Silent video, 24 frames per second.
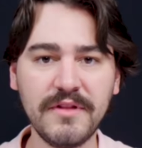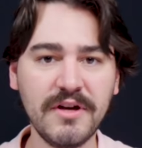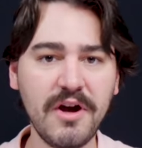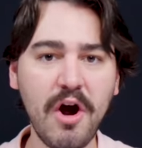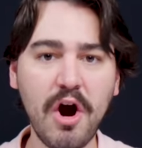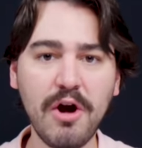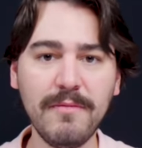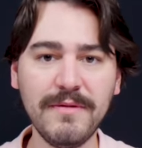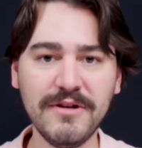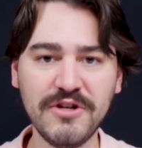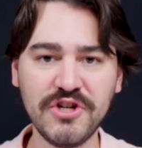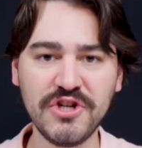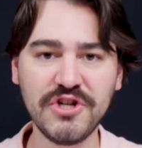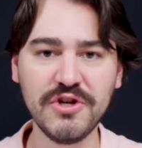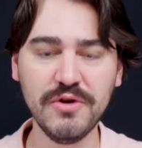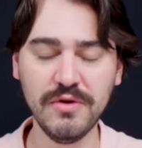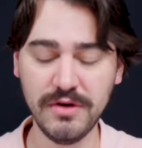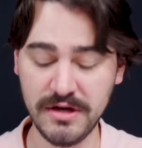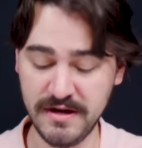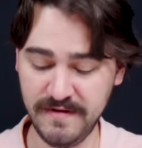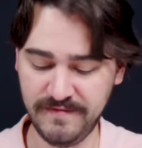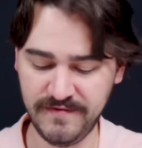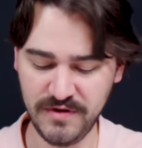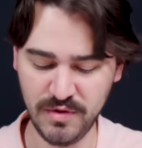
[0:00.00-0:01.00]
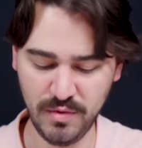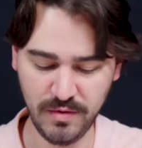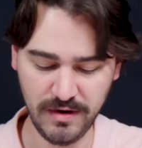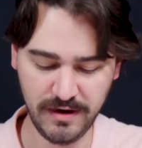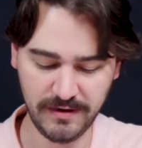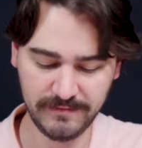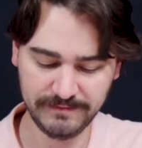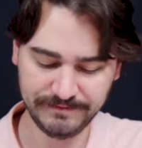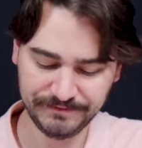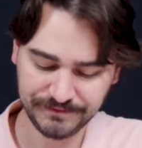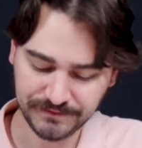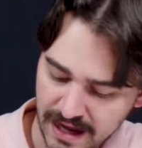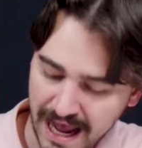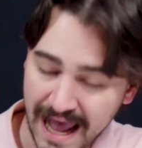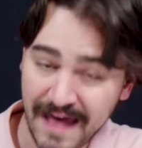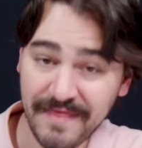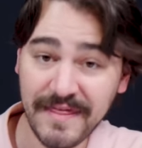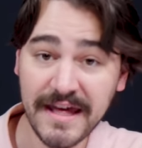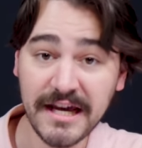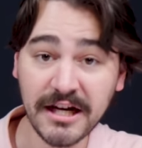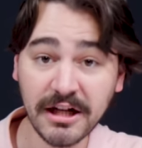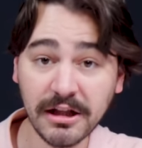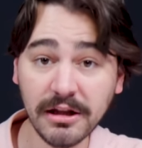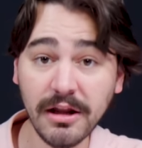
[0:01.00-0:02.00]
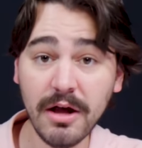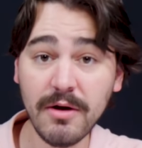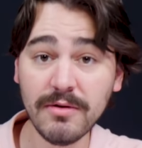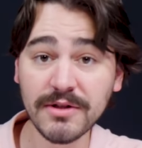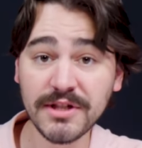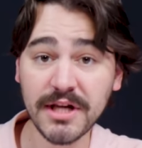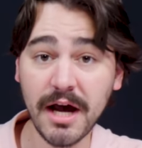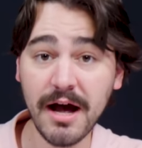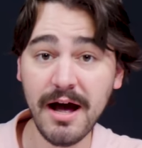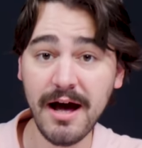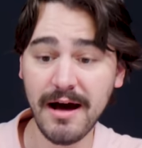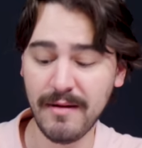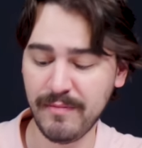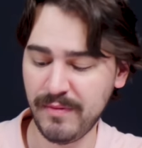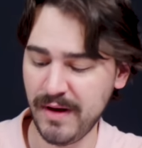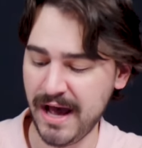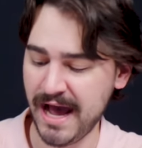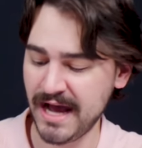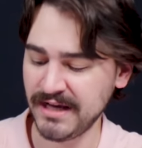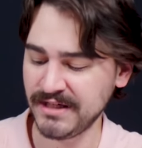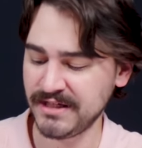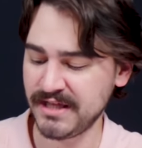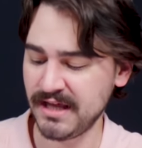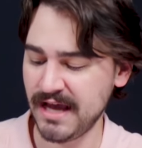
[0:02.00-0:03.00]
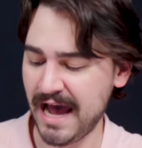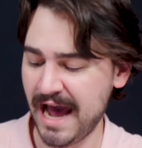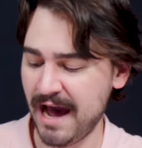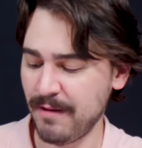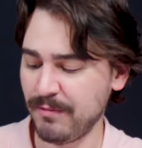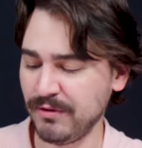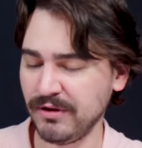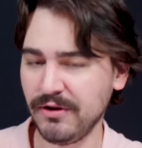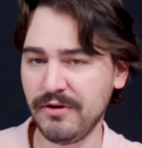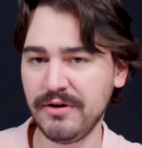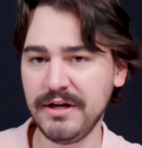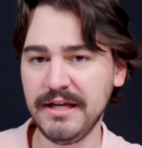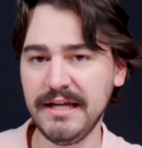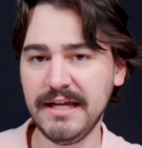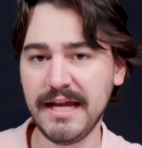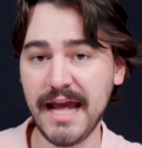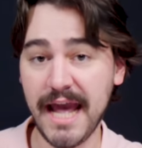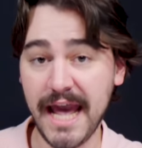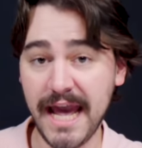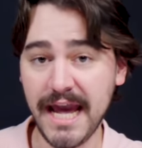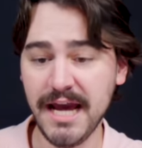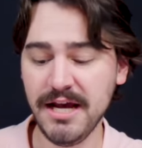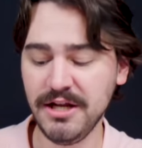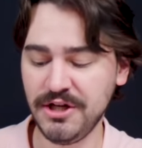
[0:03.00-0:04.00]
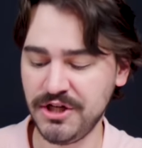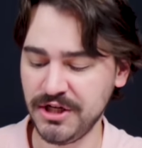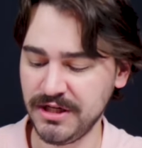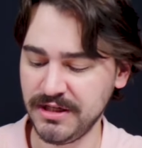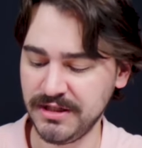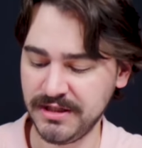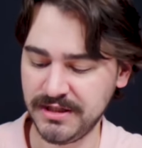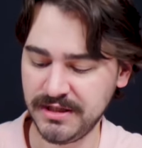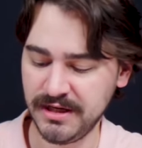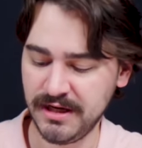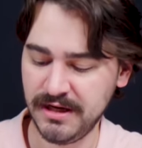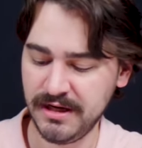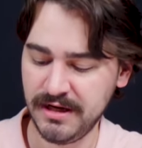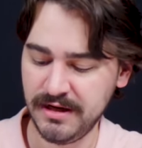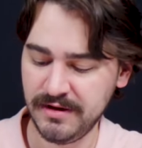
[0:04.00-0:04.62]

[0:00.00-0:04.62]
the garbage chute, if you will. And they close up as the abalone ages